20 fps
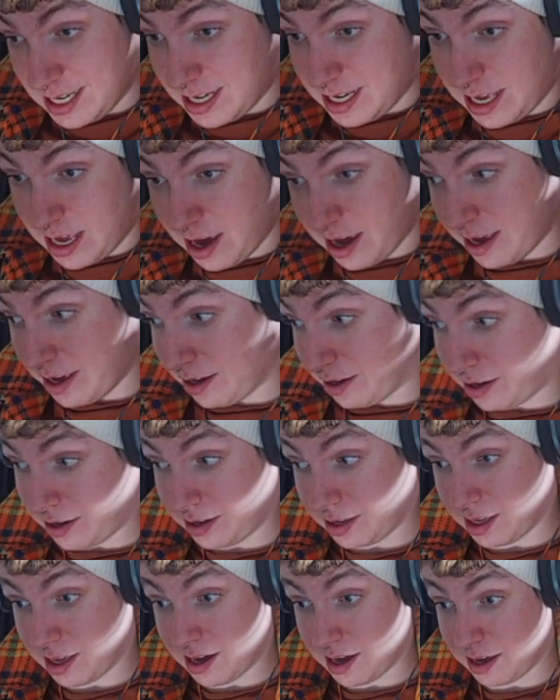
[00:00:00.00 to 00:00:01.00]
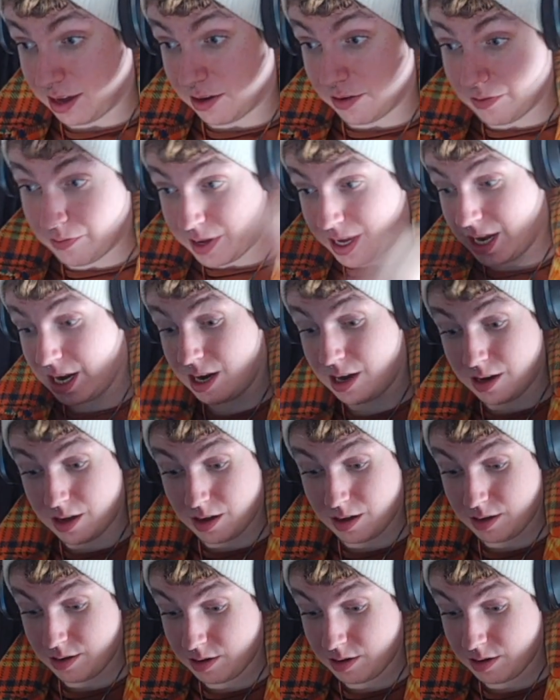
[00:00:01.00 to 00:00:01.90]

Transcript: Yike, yikerino.